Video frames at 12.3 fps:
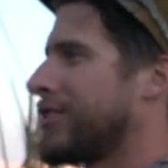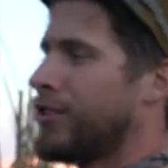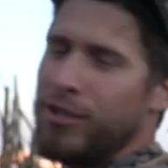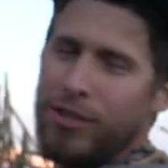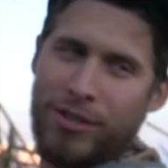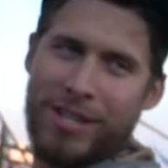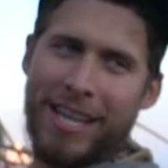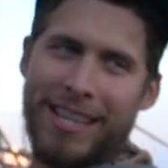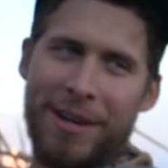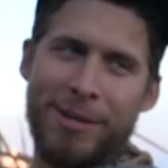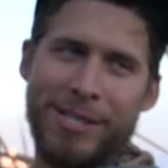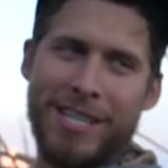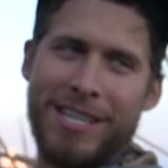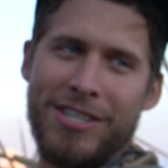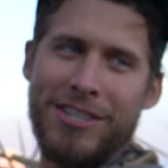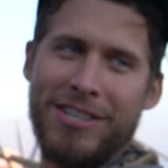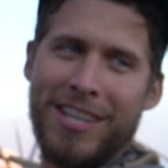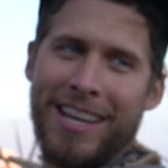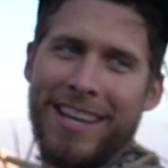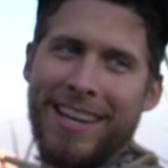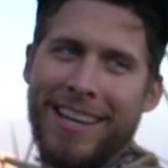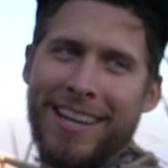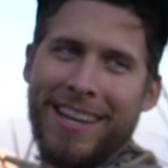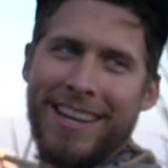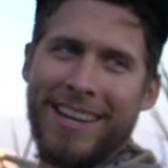So you thought that was the easier thing.
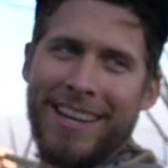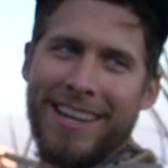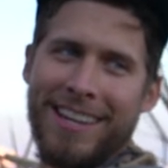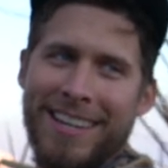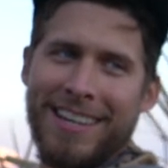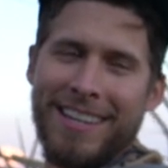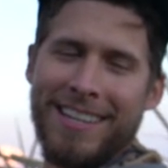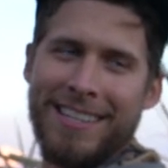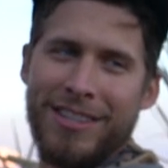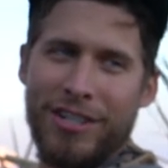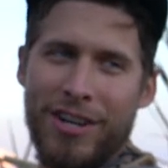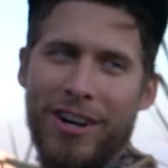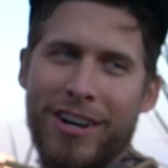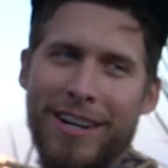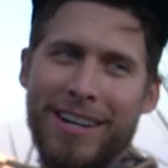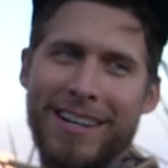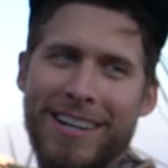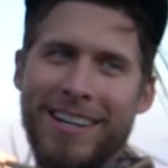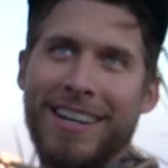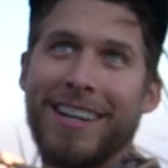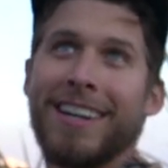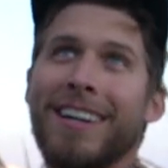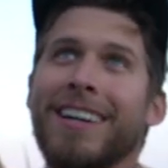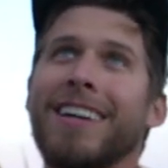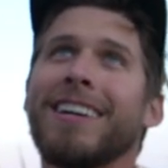What? The cart. I never
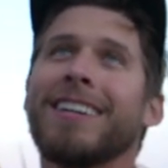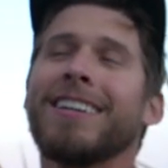said that.